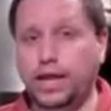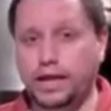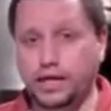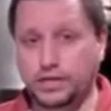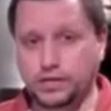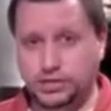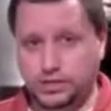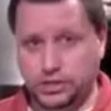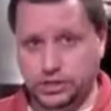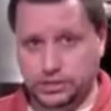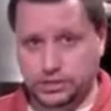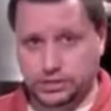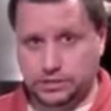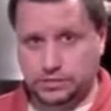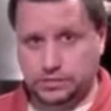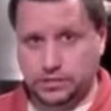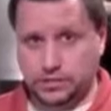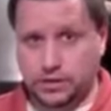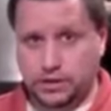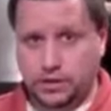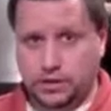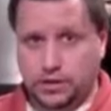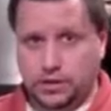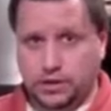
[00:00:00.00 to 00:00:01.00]
inches.
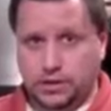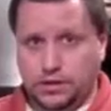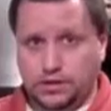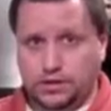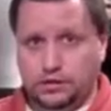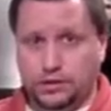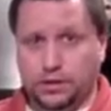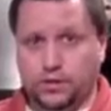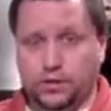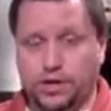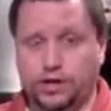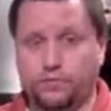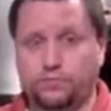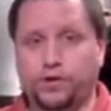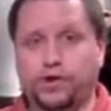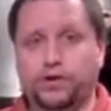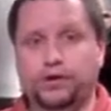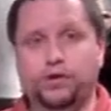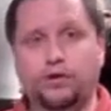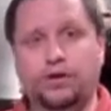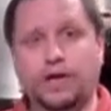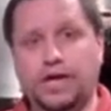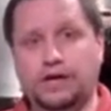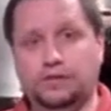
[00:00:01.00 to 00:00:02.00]
So if we
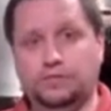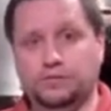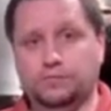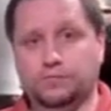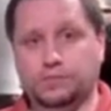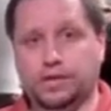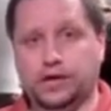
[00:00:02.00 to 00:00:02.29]
do have some